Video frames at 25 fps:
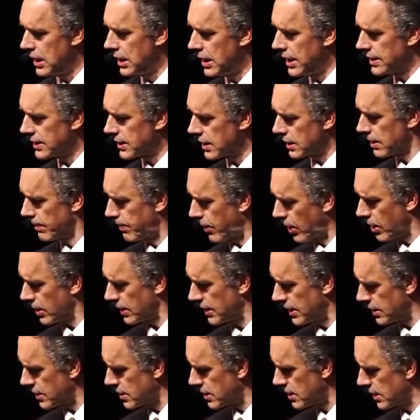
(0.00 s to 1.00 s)
Is it the part
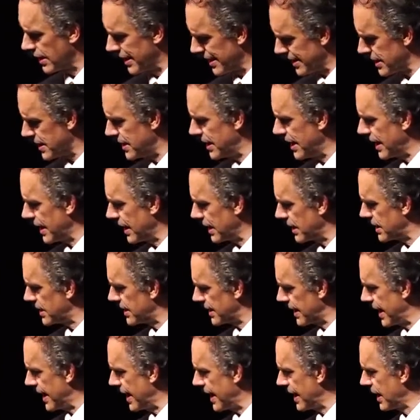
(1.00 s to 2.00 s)
that's listening and
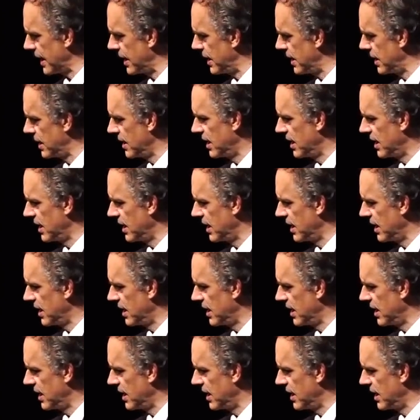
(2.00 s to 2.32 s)
saying,